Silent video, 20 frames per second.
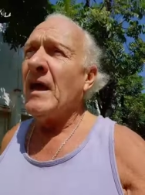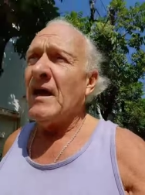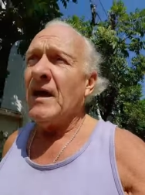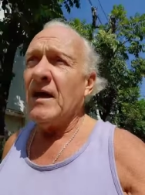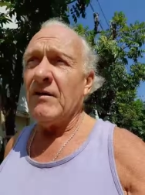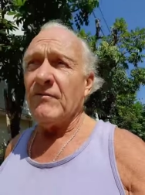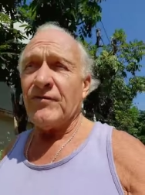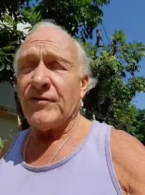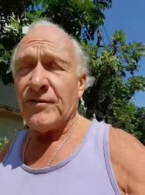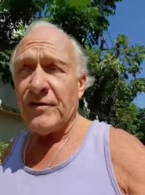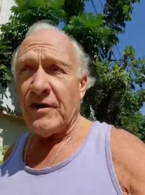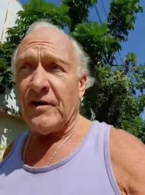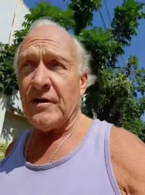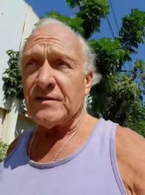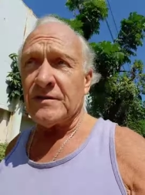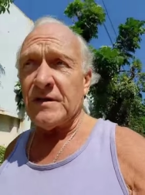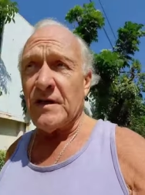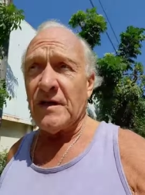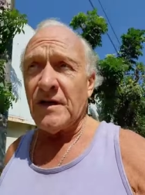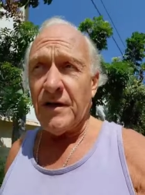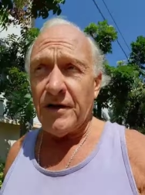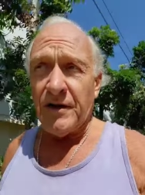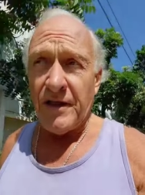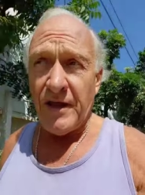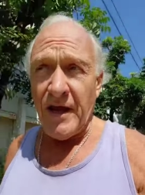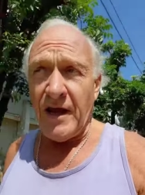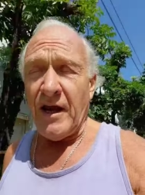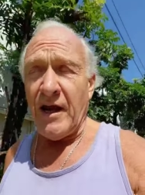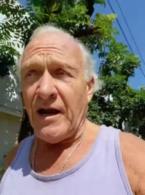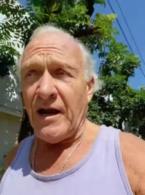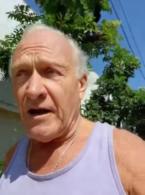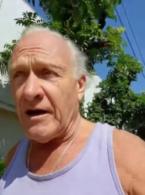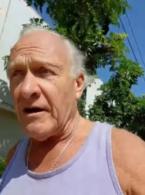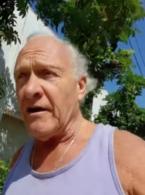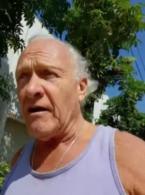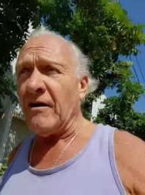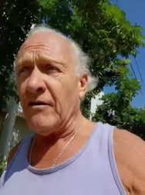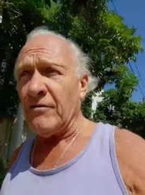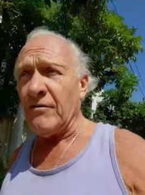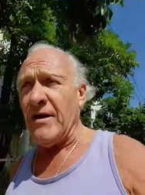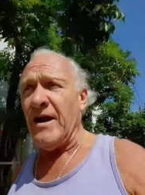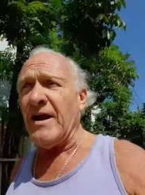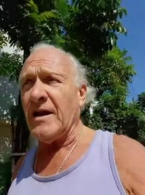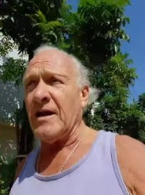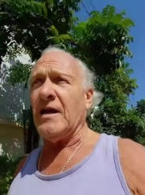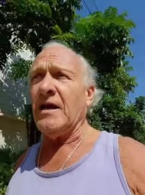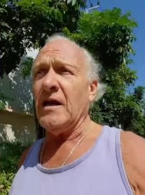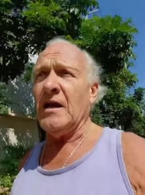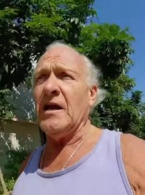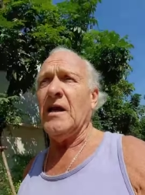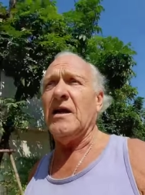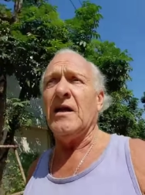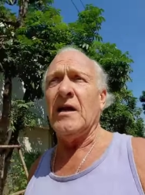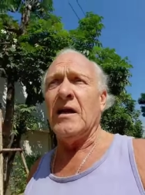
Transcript: And for those that are there already,